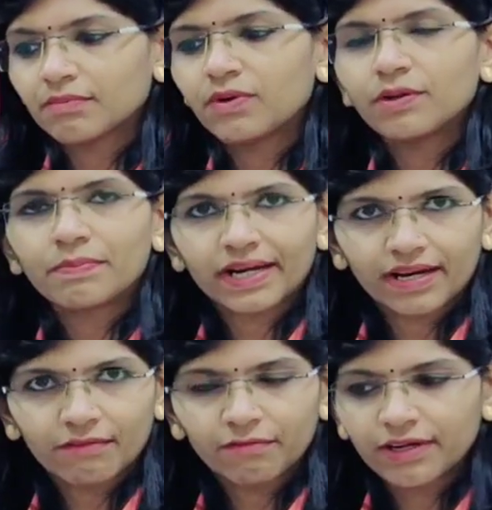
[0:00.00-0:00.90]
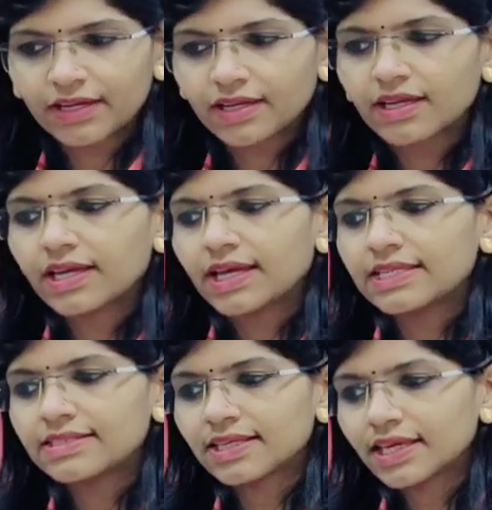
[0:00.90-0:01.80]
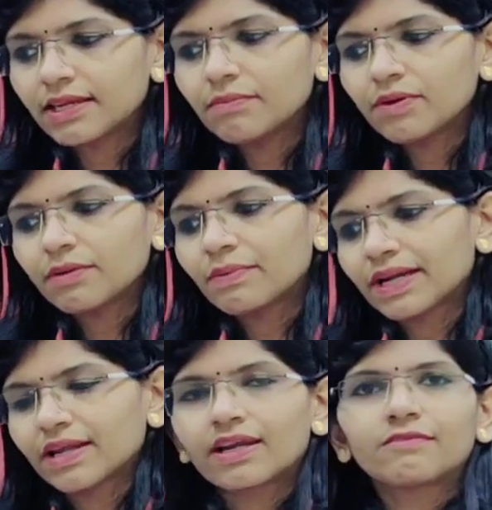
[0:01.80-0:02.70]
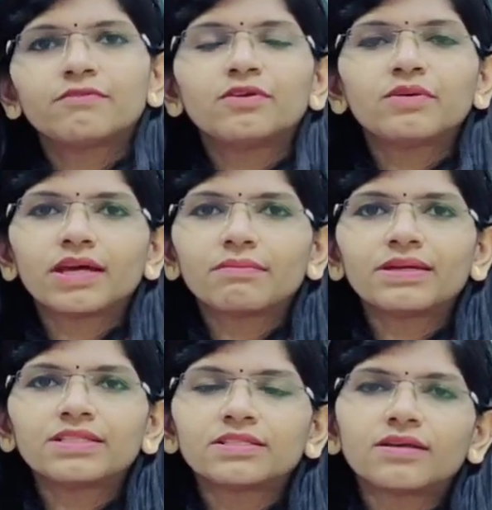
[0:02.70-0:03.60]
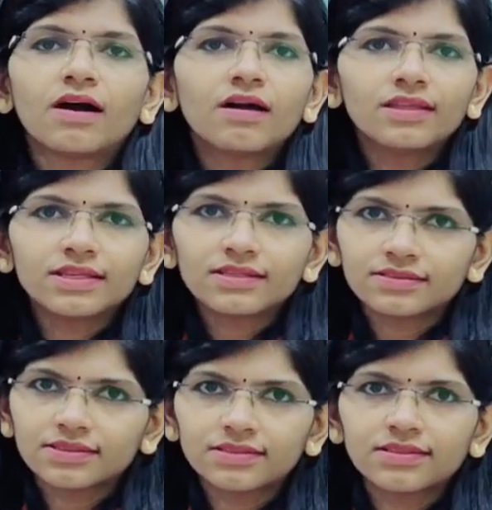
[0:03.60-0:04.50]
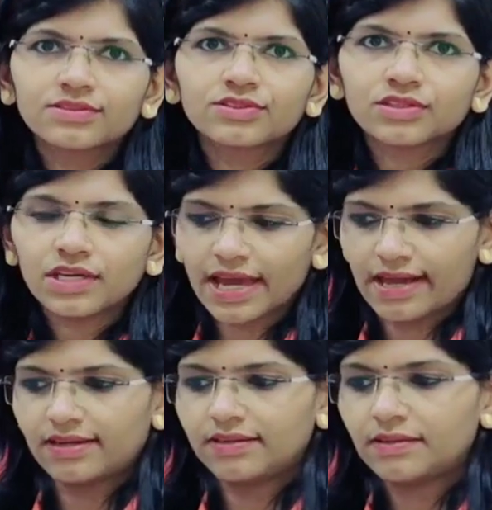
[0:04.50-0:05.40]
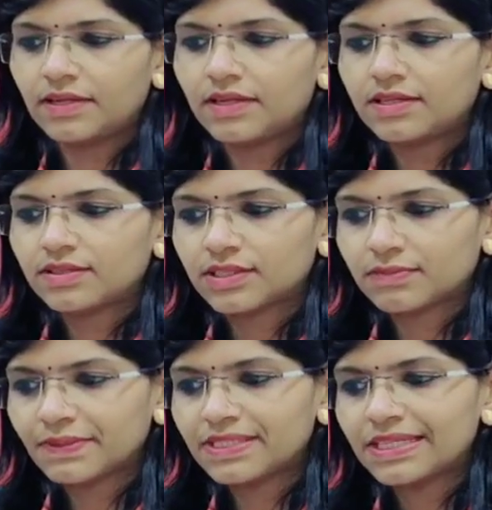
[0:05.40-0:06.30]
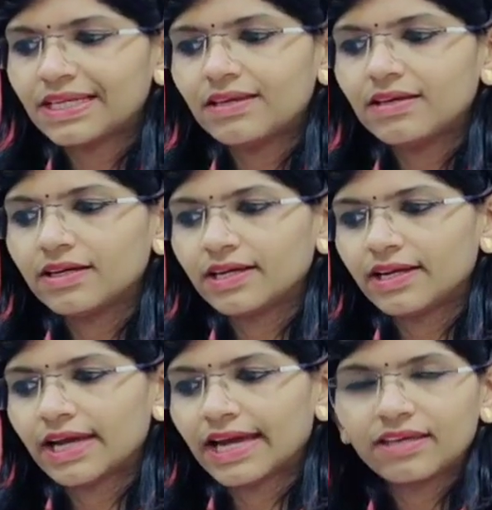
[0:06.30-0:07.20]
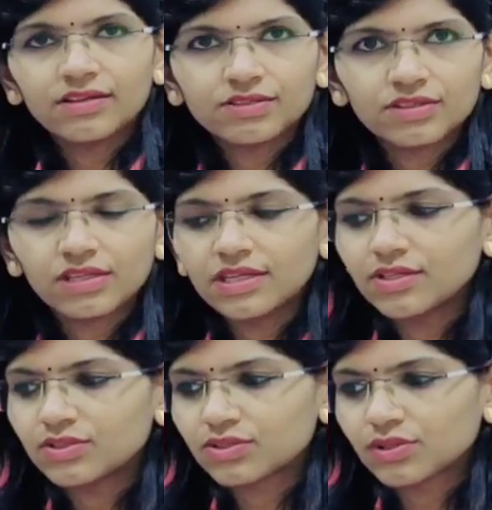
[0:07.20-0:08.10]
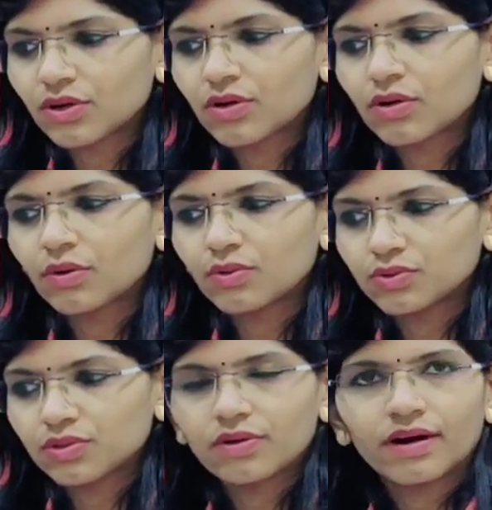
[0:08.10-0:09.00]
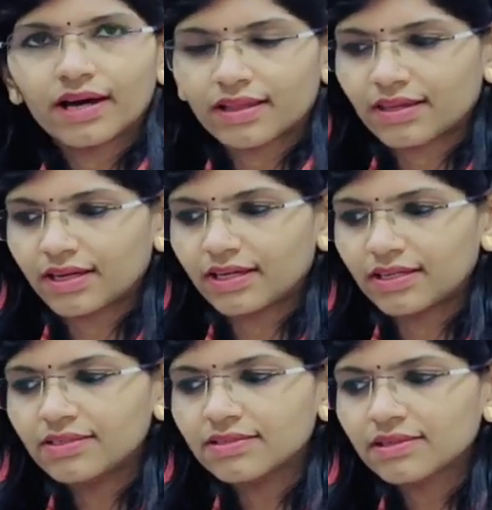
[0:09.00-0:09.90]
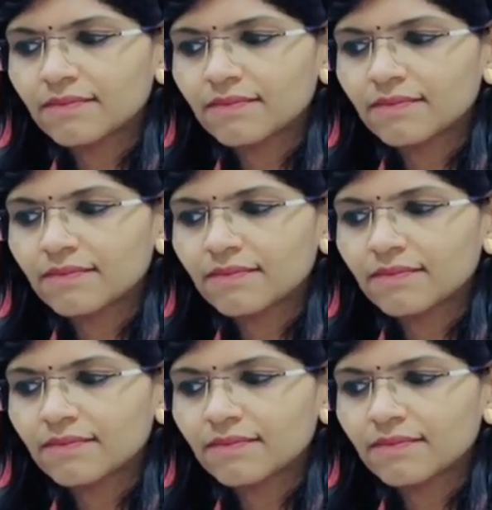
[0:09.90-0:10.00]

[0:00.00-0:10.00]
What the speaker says: body paragraph 1. And second body paragraph, you can mention all the diseases she had. So especially her IHT, stroke, osteoarthritis.